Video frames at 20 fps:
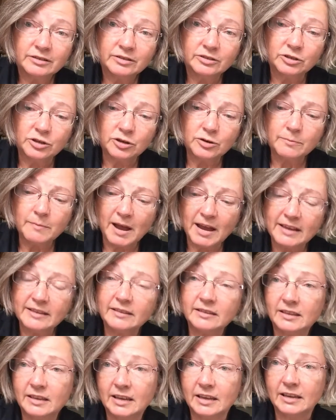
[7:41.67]
you
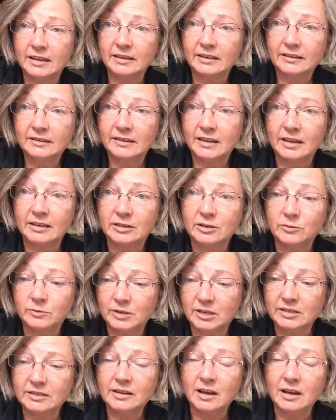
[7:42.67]
might think that you need